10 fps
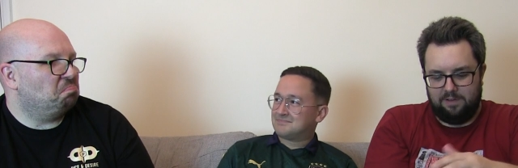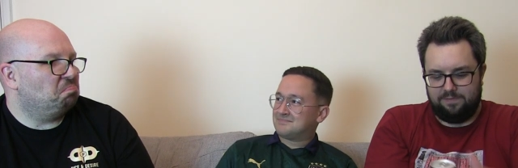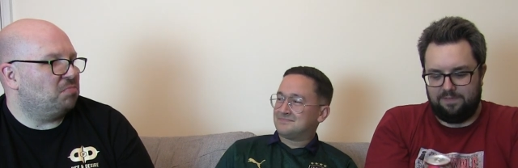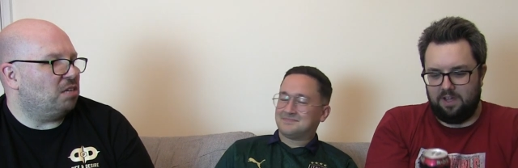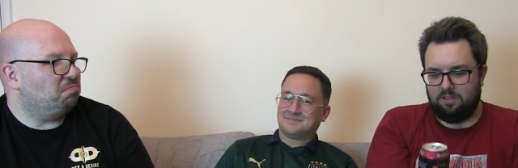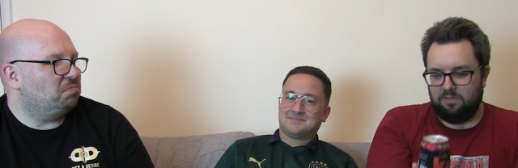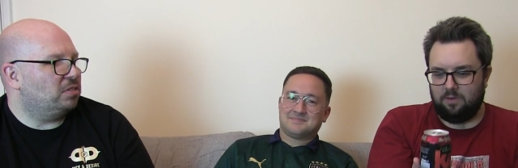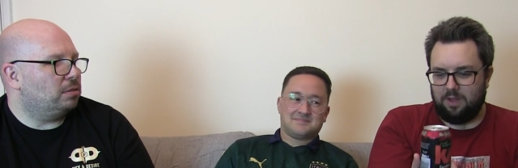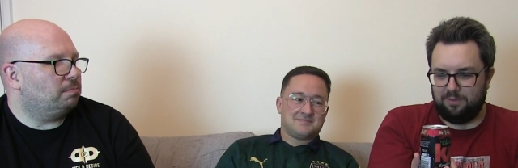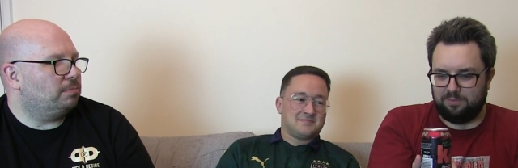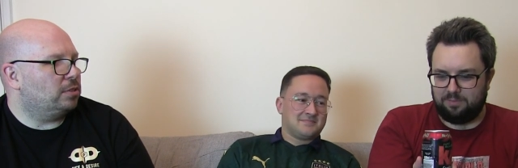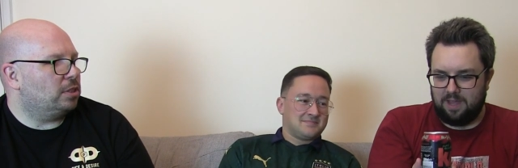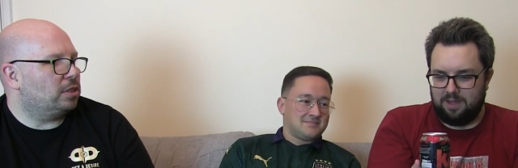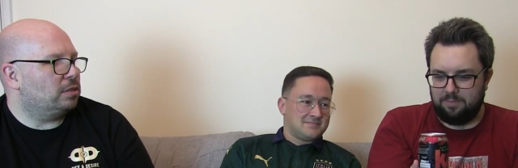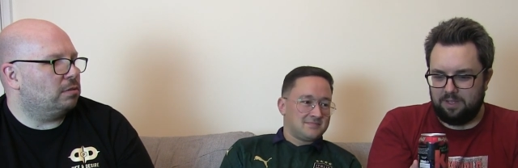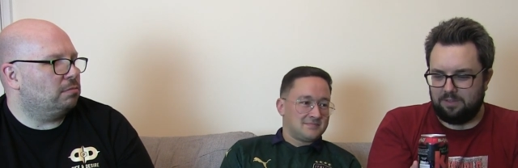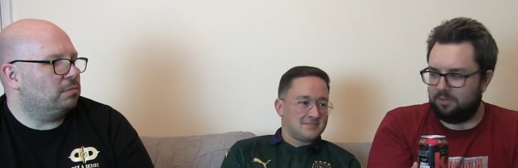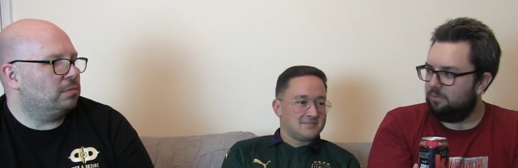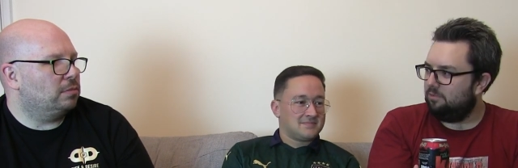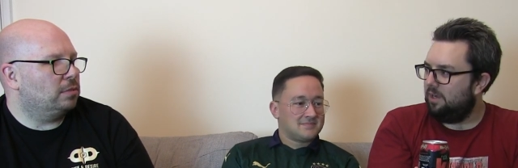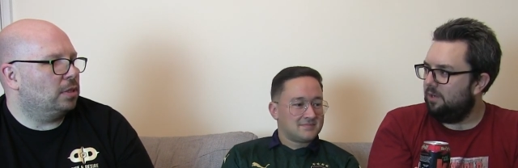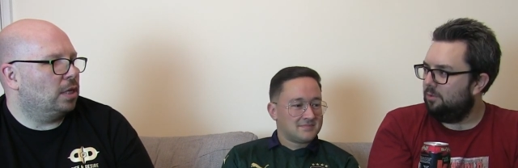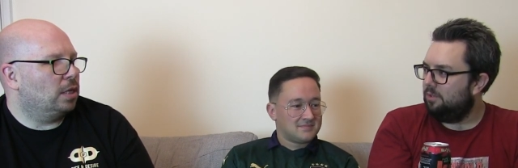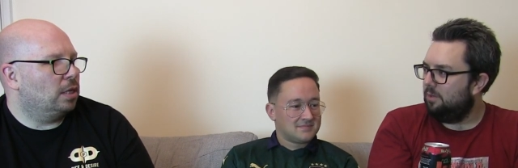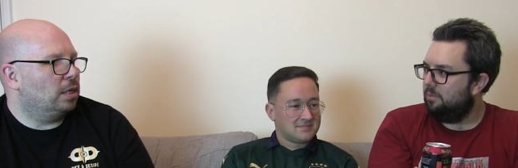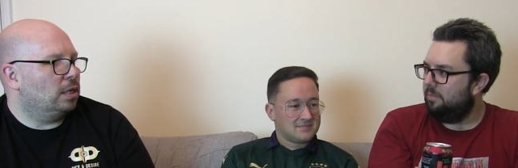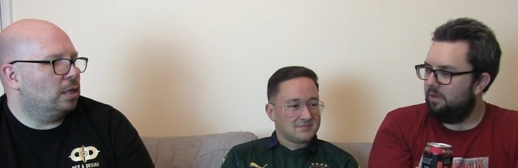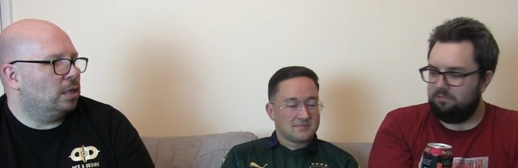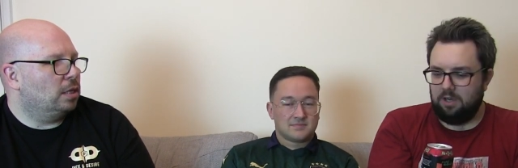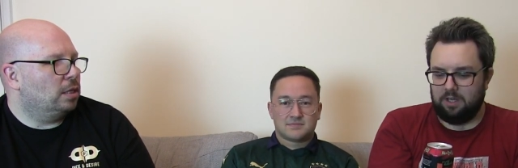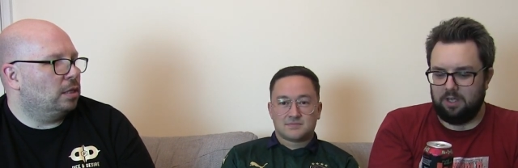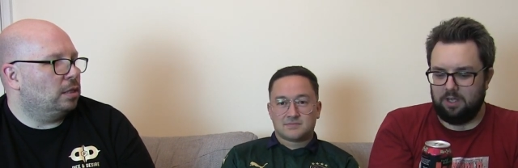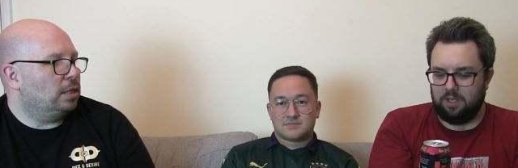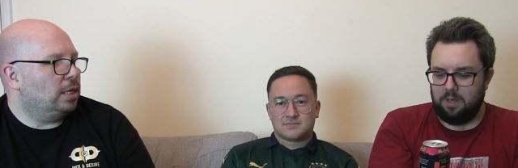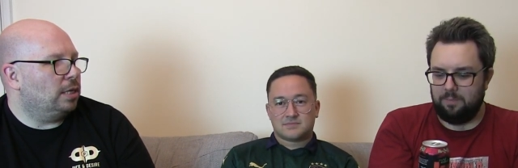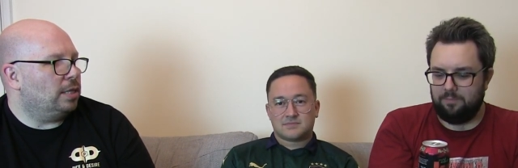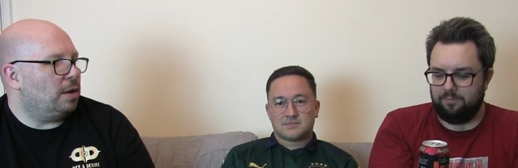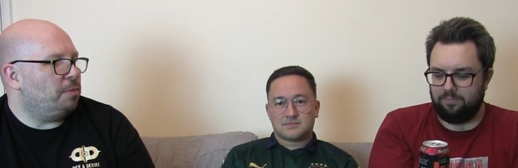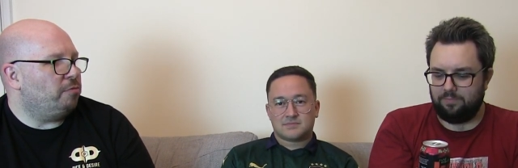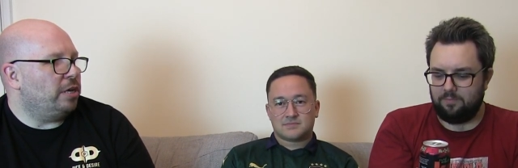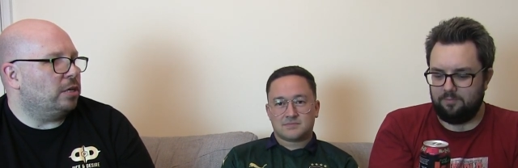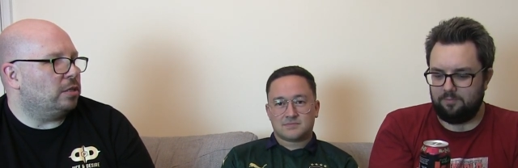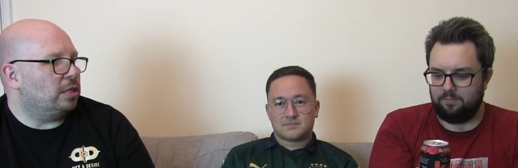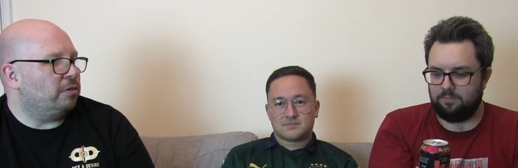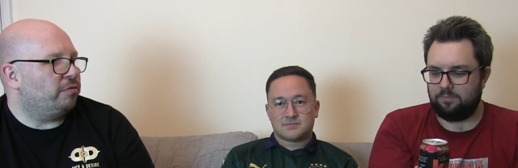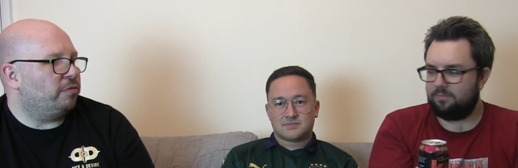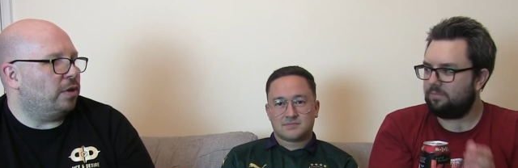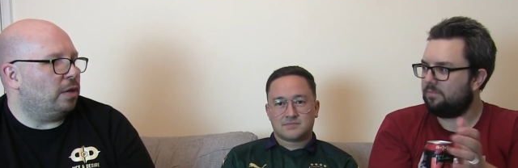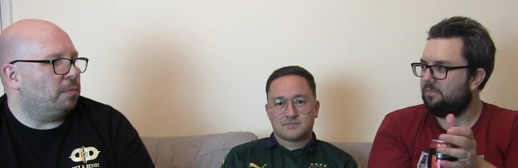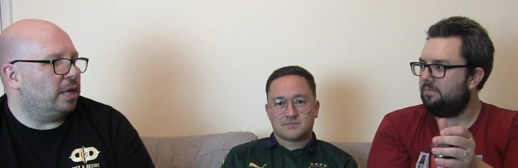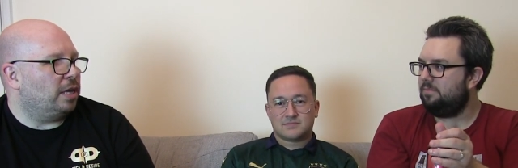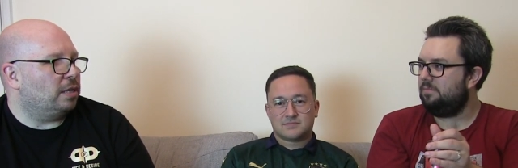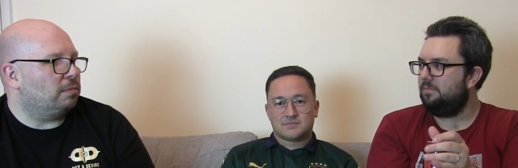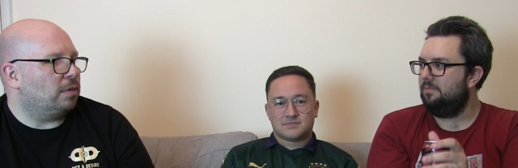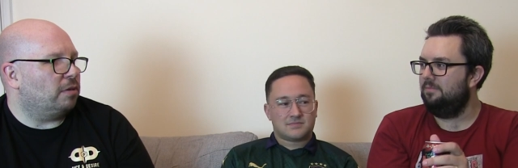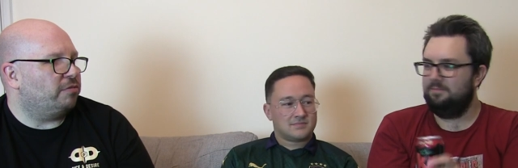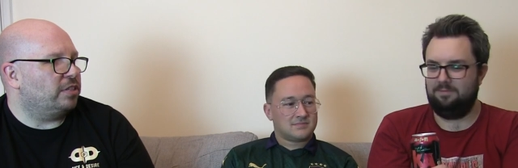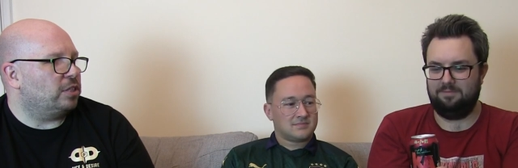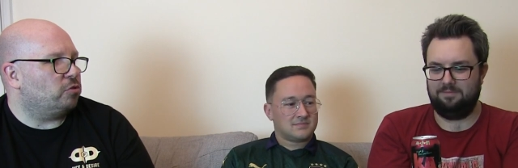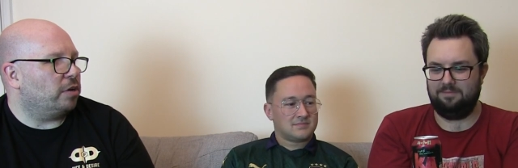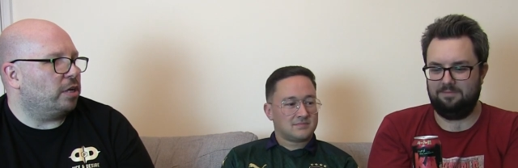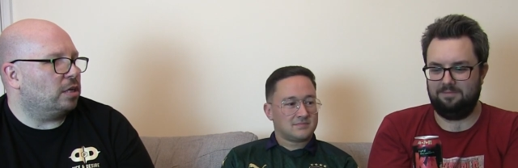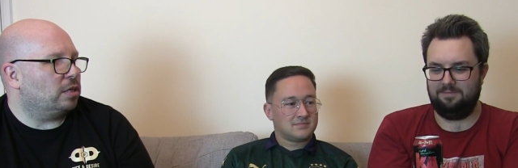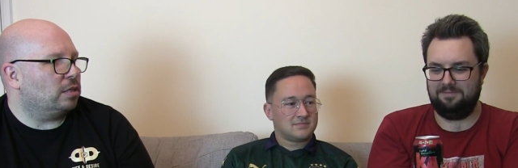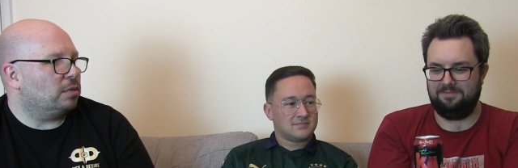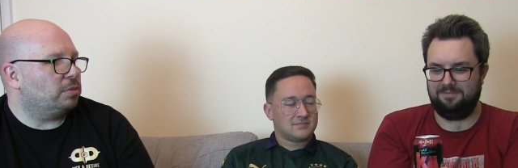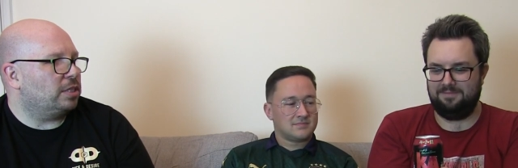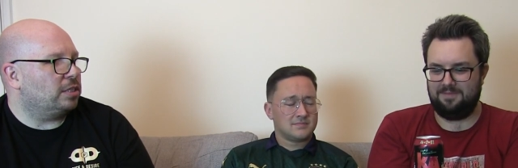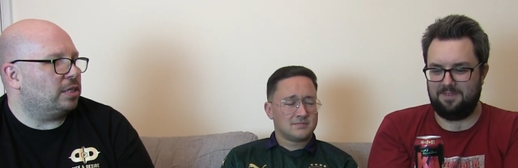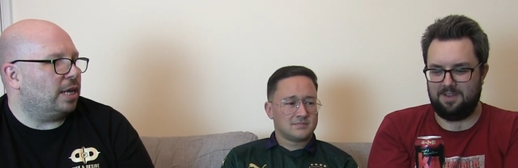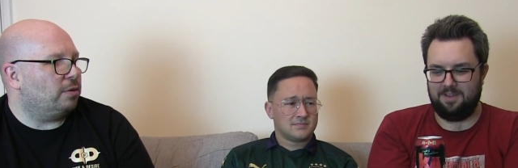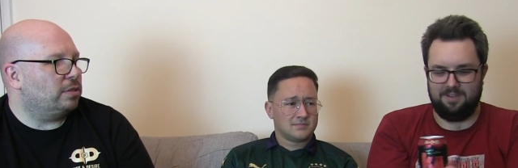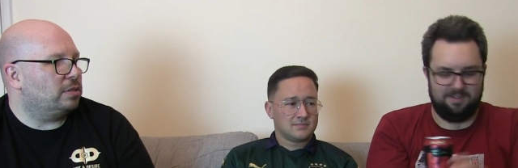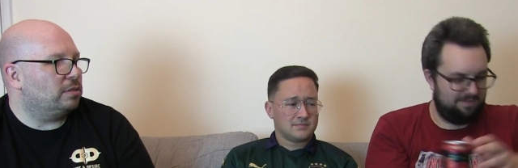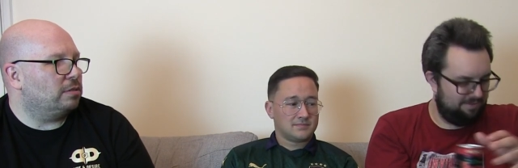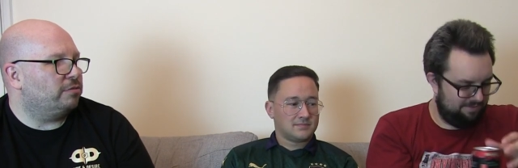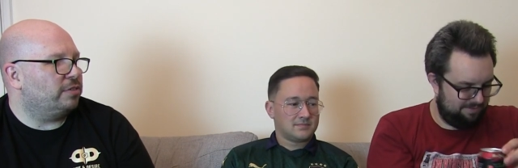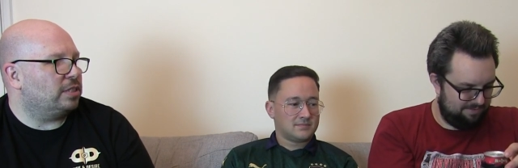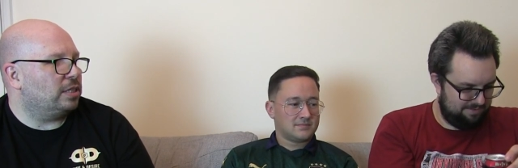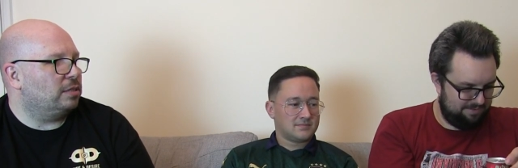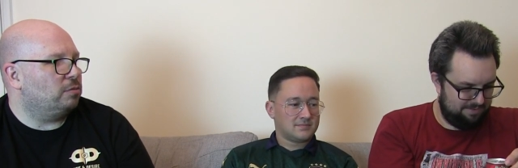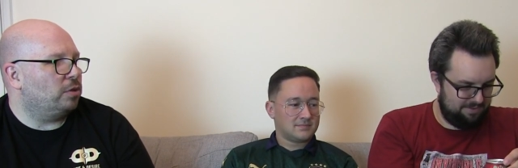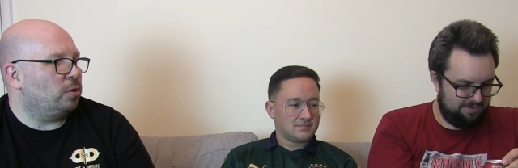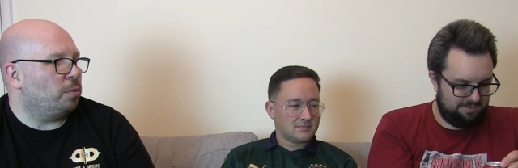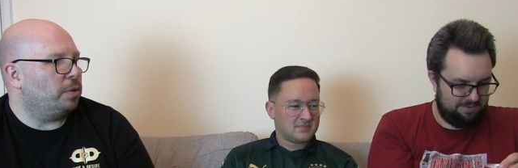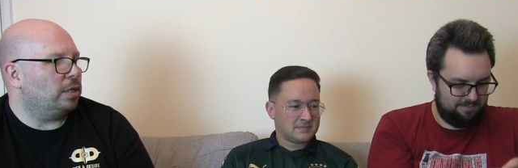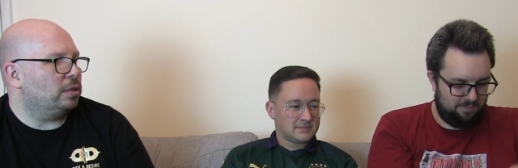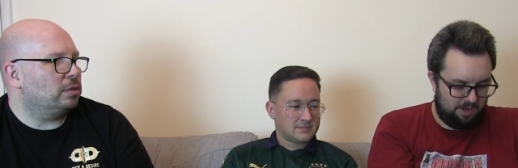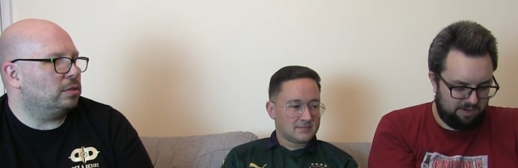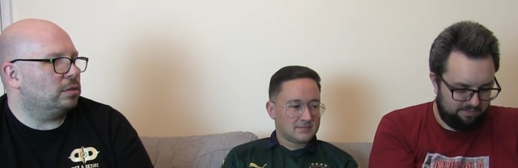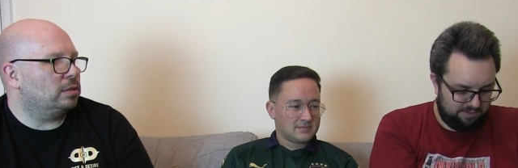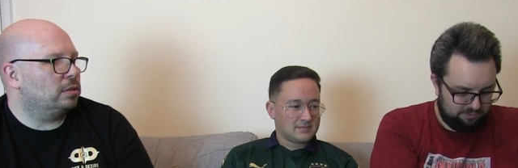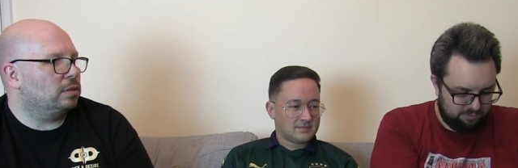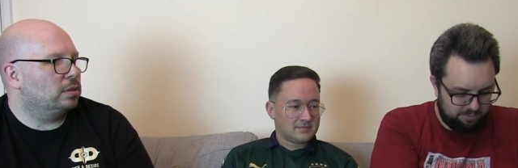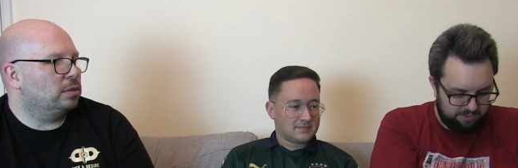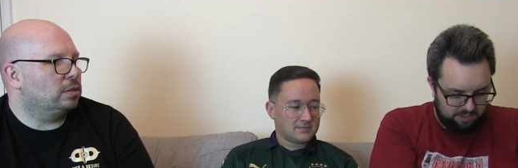Speaker 1: First of all, that made some great audio with my ring hitting it. Yeah, that would
Speaker 2: be really good if you've hit a fizzy drink that potentially now is fizzy when you open it. Well, I
Speaker 1: don't think strawberry